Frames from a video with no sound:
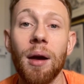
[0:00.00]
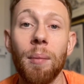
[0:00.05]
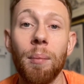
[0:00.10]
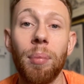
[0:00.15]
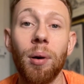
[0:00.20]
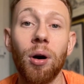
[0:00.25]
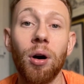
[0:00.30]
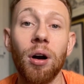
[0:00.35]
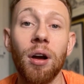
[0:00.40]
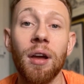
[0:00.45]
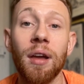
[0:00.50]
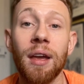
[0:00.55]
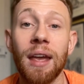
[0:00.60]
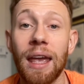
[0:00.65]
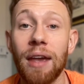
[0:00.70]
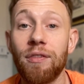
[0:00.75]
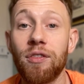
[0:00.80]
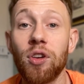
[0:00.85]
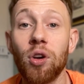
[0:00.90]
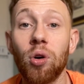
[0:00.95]
But
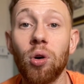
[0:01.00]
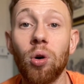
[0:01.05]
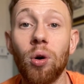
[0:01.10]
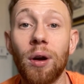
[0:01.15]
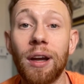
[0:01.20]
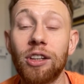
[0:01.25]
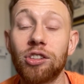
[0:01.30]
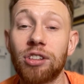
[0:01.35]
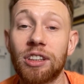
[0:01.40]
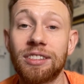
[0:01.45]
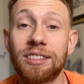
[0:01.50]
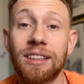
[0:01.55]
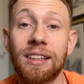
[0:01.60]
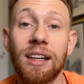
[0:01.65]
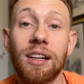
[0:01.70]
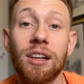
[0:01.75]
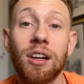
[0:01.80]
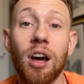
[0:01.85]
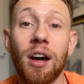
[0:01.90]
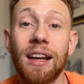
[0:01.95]
if you're interested
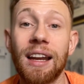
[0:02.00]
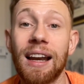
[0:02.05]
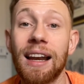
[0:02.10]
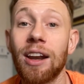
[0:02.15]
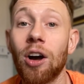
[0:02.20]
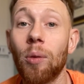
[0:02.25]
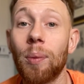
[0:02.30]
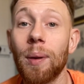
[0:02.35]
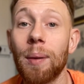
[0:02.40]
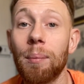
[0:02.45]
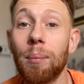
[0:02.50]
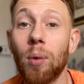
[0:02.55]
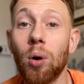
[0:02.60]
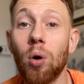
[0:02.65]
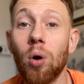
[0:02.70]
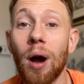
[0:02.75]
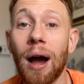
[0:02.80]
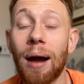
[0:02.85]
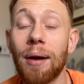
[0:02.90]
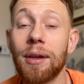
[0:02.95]
in learning a little bit
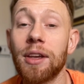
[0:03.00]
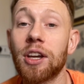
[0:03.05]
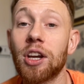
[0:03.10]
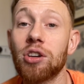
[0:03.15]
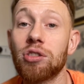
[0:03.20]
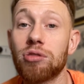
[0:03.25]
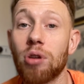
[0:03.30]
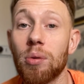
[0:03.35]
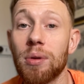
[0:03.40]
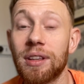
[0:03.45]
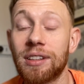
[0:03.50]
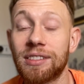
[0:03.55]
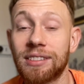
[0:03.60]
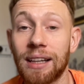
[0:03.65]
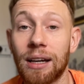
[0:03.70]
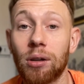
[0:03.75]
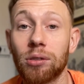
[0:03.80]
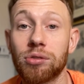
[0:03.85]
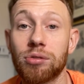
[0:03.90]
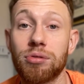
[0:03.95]
more how you can grow your
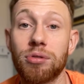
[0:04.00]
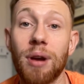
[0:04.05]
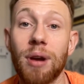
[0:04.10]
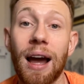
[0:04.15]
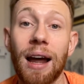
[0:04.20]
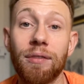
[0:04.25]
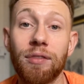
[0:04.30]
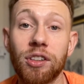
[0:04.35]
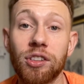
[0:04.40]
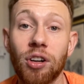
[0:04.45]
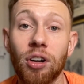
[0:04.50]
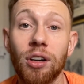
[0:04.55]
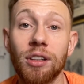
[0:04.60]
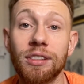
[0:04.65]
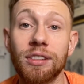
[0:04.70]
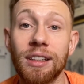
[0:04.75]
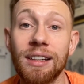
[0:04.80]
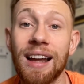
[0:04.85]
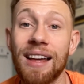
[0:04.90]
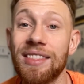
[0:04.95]
sales through
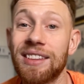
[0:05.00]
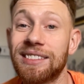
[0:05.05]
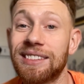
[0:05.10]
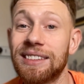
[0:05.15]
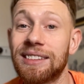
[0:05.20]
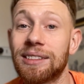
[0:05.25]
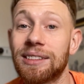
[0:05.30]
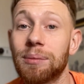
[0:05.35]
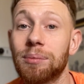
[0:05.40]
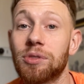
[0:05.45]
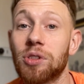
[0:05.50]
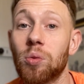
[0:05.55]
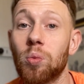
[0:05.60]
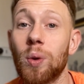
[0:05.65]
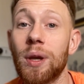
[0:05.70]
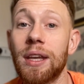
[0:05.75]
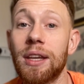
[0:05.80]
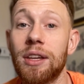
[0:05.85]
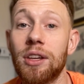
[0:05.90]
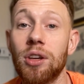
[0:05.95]
advertising and the systems that
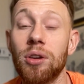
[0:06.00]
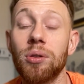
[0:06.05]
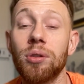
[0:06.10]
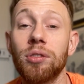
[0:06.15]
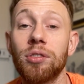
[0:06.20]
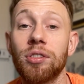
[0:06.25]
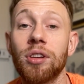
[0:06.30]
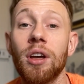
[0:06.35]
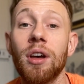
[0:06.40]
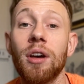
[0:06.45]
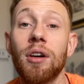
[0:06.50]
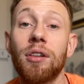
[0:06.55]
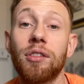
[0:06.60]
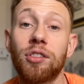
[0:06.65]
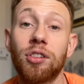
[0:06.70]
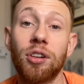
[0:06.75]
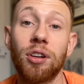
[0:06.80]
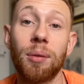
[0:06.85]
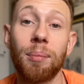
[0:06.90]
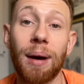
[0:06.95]
we use
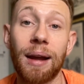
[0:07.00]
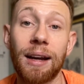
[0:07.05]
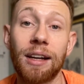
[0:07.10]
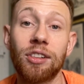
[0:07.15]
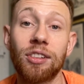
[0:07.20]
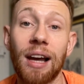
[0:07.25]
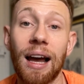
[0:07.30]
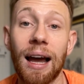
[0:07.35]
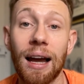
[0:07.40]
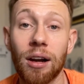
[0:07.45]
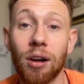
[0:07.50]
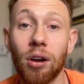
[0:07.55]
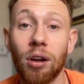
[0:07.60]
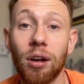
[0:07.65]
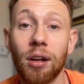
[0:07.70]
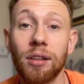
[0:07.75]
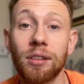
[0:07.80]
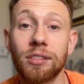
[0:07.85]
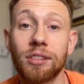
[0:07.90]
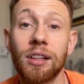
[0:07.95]
to manage our
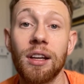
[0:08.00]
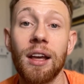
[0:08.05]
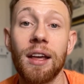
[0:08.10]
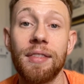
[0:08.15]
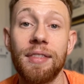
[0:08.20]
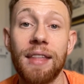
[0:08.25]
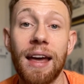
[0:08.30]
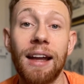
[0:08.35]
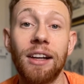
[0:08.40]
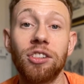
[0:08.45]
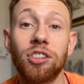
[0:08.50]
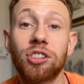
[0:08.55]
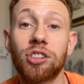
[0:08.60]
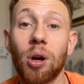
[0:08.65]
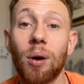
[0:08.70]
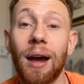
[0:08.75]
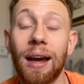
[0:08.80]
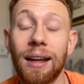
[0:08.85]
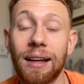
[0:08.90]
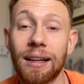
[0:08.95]
clients, then just
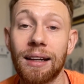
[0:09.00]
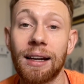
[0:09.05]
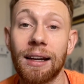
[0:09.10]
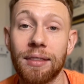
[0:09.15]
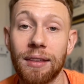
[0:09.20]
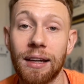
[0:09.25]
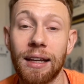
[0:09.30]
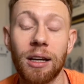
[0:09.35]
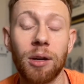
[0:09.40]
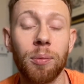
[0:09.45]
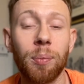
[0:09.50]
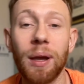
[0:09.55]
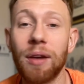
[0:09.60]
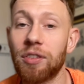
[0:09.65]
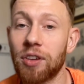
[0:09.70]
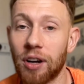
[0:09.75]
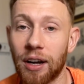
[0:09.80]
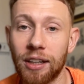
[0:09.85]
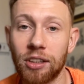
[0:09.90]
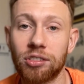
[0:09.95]
go ahead and click the link. But if
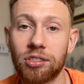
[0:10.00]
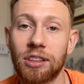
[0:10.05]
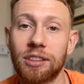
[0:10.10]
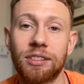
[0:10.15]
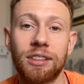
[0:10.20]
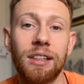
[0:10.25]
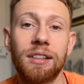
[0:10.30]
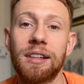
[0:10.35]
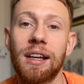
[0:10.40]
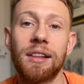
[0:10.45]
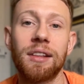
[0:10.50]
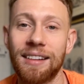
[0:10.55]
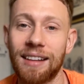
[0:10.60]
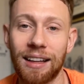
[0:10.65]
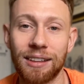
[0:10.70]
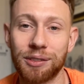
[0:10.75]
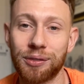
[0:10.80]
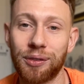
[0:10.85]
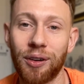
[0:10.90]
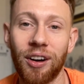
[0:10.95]
you're not interested, then
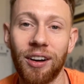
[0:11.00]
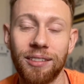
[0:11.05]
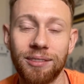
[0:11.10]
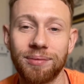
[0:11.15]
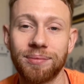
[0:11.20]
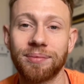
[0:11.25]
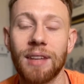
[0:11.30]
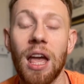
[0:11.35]
that's fine.